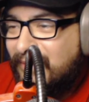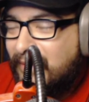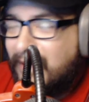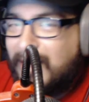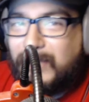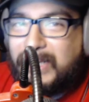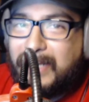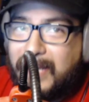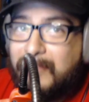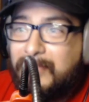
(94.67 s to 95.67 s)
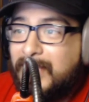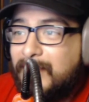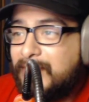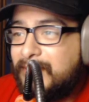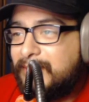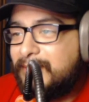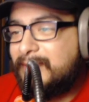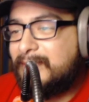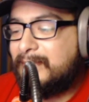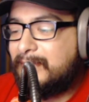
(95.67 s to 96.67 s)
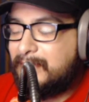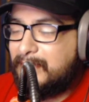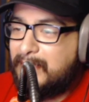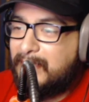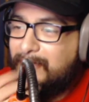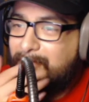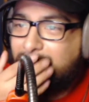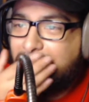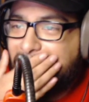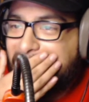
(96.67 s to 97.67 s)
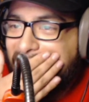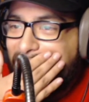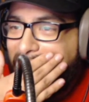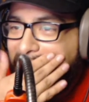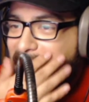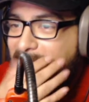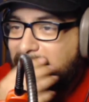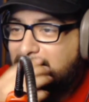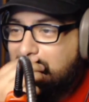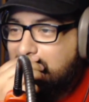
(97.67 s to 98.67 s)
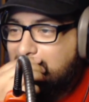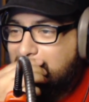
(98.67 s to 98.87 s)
Yeah, I would not be able to have a symbiote like that.